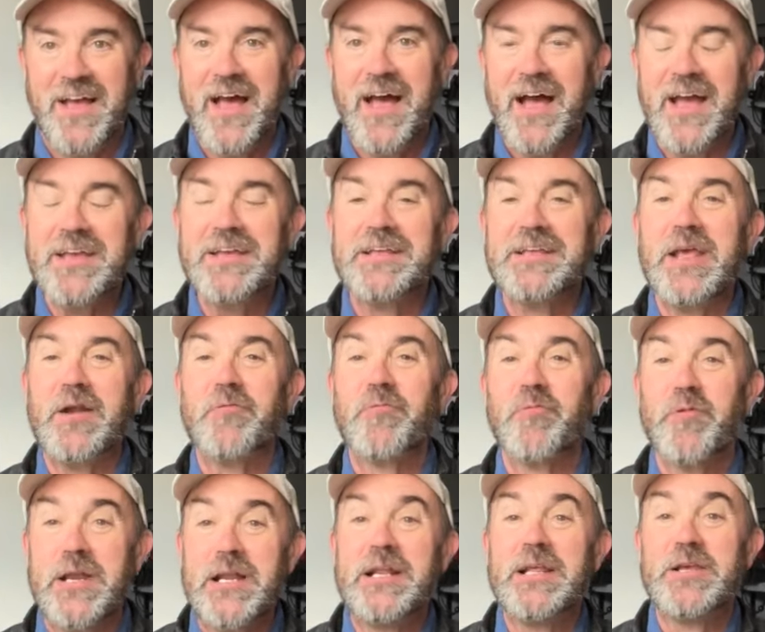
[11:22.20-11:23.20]
I can get
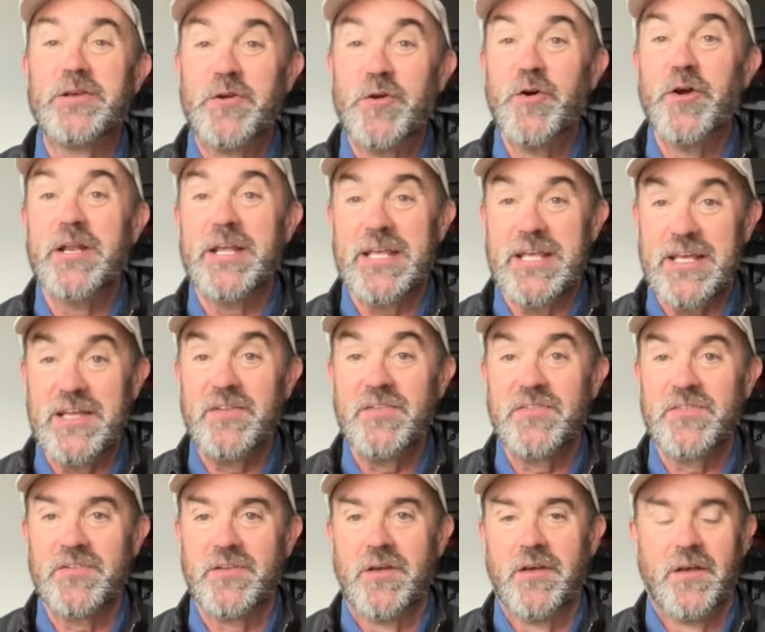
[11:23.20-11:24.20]
really good
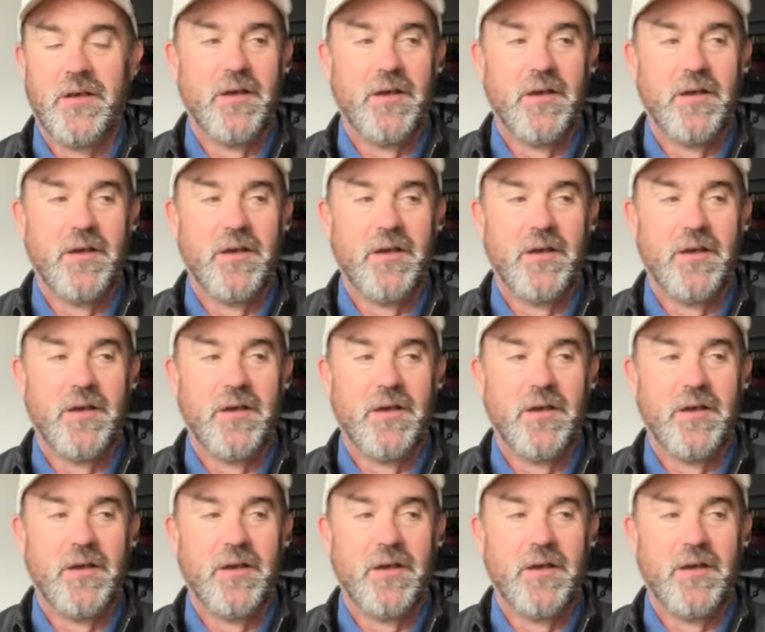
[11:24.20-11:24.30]
hits